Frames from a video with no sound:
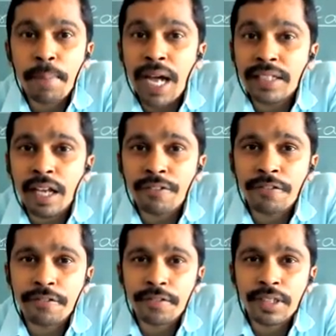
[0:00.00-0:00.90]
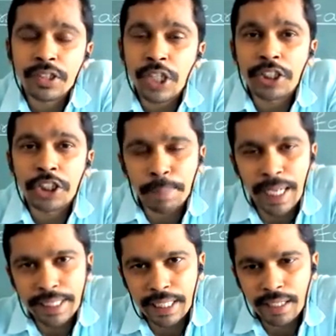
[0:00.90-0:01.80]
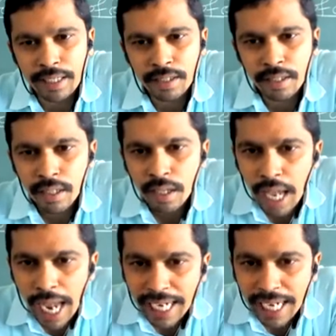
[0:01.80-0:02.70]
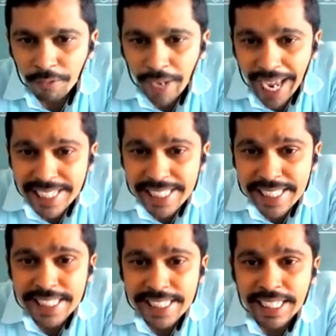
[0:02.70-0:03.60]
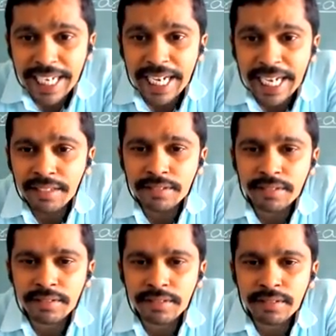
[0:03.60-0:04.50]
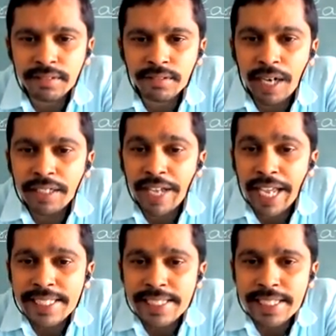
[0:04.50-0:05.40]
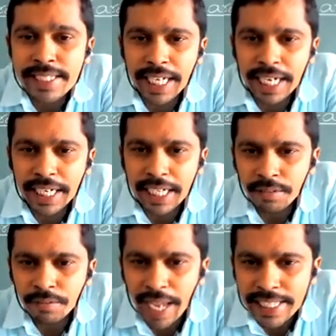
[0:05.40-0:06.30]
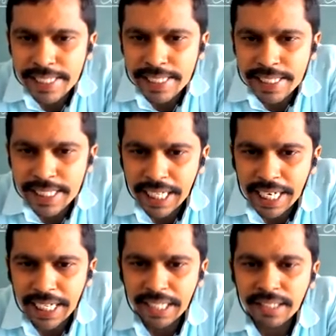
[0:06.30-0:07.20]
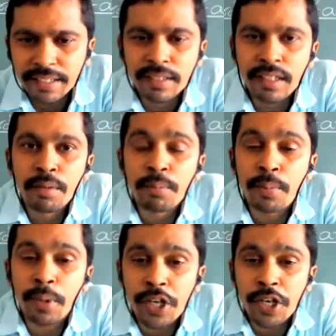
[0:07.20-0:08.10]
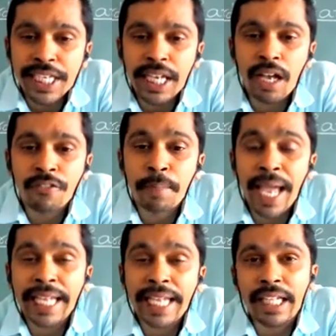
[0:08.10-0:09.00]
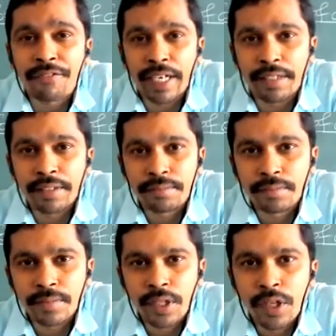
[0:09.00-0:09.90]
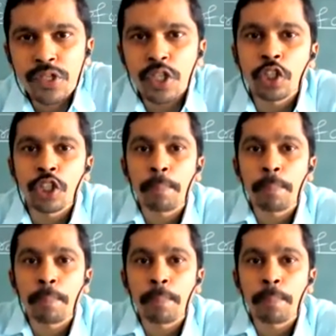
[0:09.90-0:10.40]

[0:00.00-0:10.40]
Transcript: path of charged particle and the y-axis is indicating what y-axis is indicating? Y-axis is indicating producing of magnetic field. So to